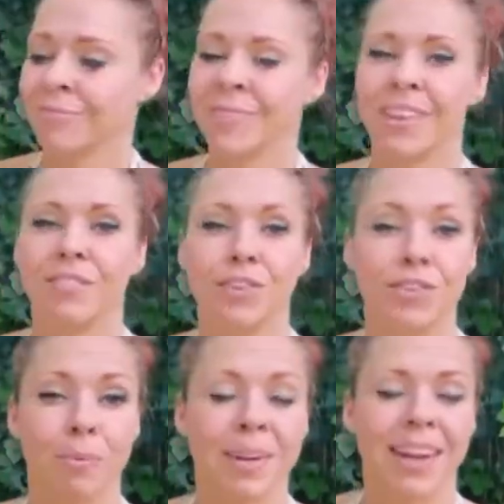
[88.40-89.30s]
Give your
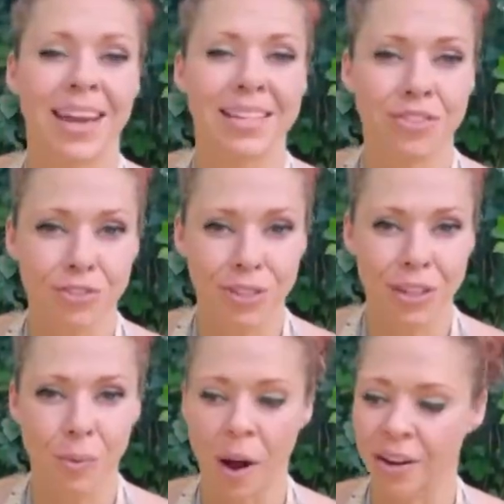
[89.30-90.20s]
drum a nice drink
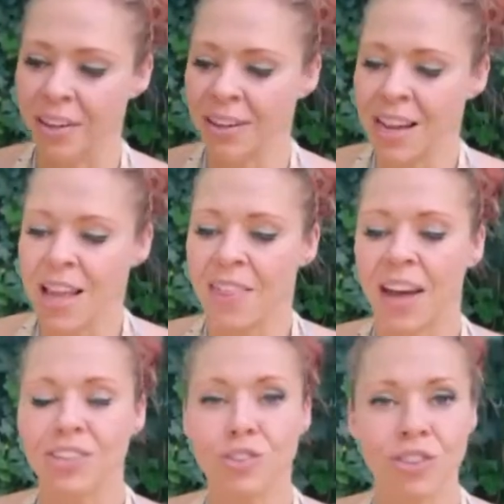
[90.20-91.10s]
of water.
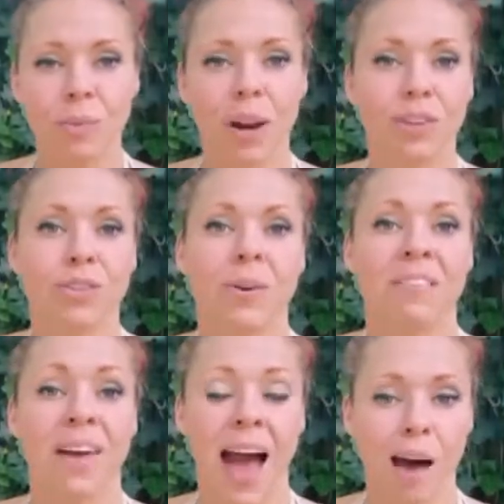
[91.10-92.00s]
That's usually what I'll do
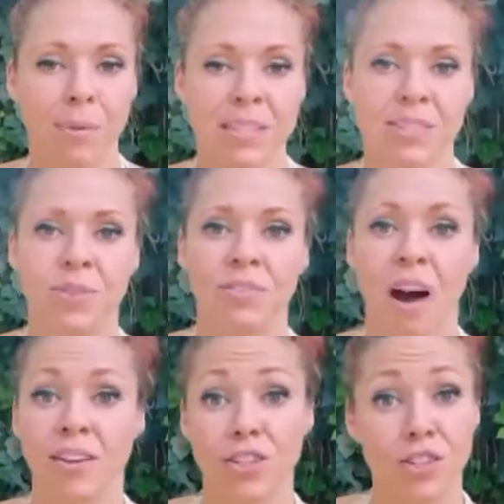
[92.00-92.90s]
if it happens to have
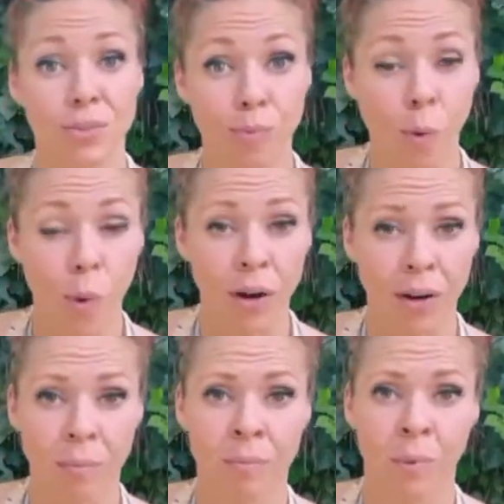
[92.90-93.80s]
gotten too
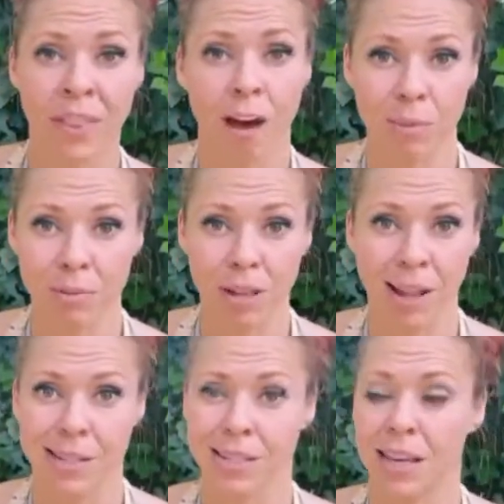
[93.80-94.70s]
warm without me
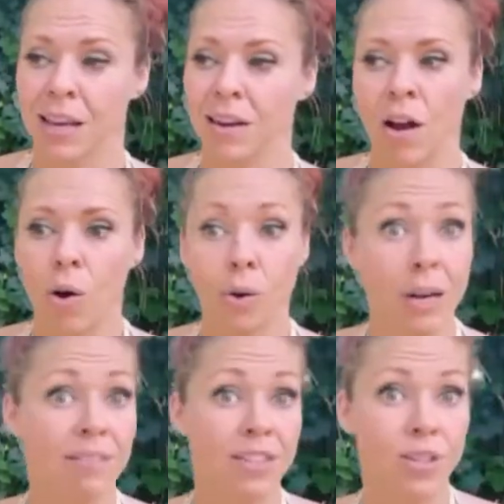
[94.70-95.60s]
realizing it, or
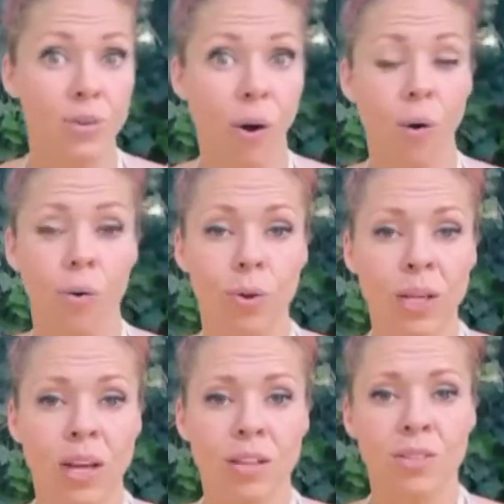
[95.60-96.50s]
even too cold,
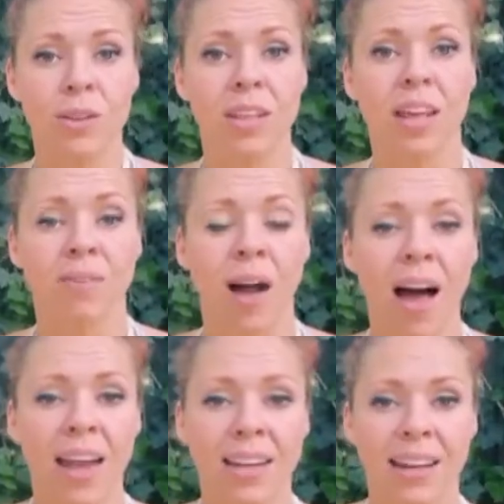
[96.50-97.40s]
so that the
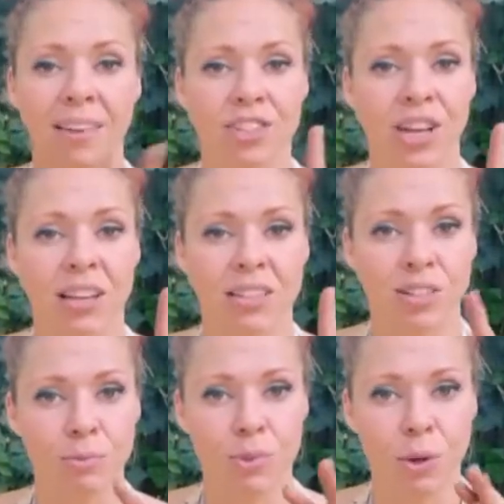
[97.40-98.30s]
rawhide can have a chance
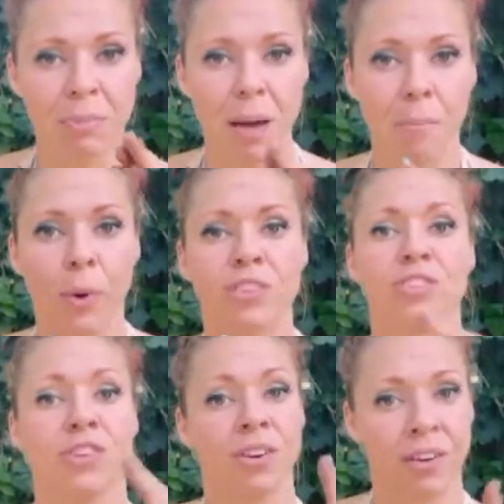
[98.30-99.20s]
to absorb that
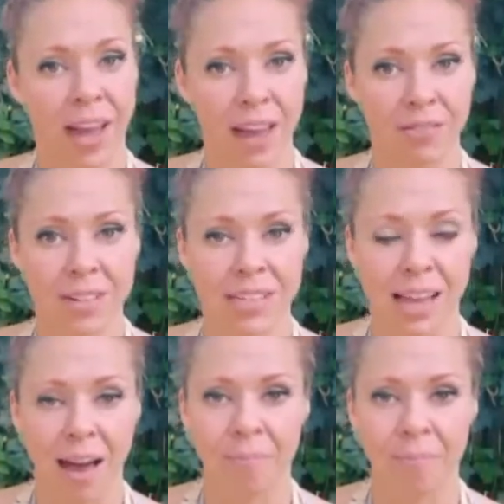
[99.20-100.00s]
moisture and reset.